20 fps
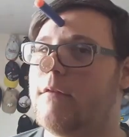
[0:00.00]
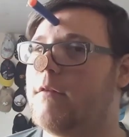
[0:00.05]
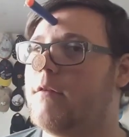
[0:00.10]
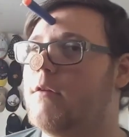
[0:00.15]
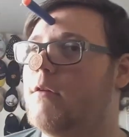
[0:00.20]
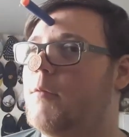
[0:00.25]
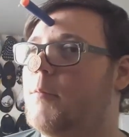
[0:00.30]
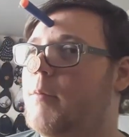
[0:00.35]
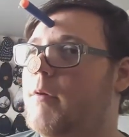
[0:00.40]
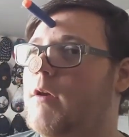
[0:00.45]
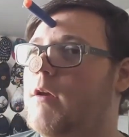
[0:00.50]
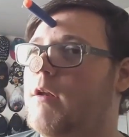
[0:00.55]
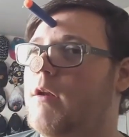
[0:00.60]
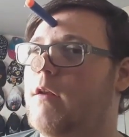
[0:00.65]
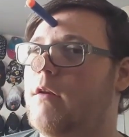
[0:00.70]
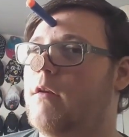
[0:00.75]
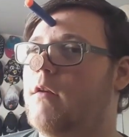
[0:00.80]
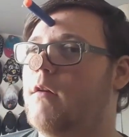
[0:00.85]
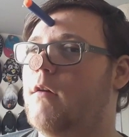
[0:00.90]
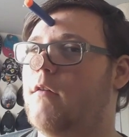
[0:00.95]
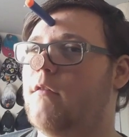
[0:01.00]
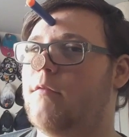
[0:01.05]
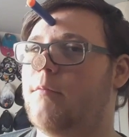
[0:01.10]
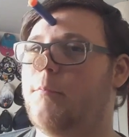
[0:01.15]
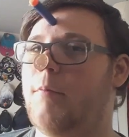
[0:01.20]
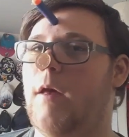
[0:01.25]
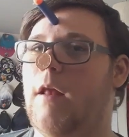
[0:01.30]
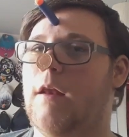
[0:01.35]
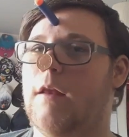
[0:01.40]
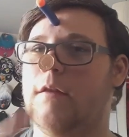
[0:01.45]
2P and a nerf
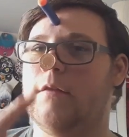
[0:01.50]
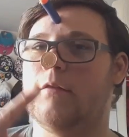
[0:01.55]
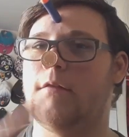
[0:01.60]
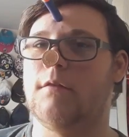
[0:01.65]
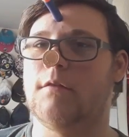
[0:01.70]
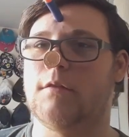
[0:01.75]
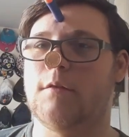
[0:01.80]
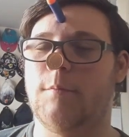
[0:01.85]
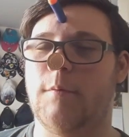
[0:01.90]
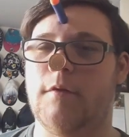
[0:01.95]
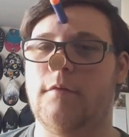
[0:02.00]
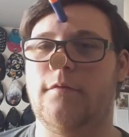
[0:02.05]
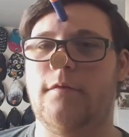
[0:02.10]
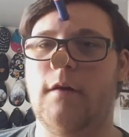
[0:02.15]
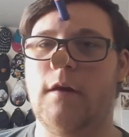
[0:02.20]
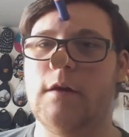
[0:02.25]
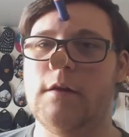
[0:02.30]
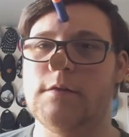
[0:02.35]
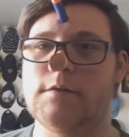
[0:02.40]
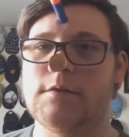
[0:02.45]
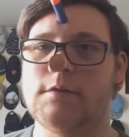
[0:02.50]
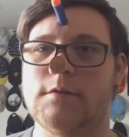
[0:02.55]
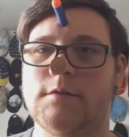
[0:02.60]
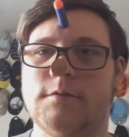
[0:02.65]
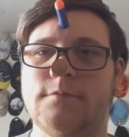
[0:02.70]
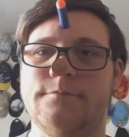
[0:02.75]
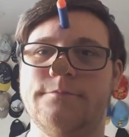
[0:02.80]
pellet stuck to my face.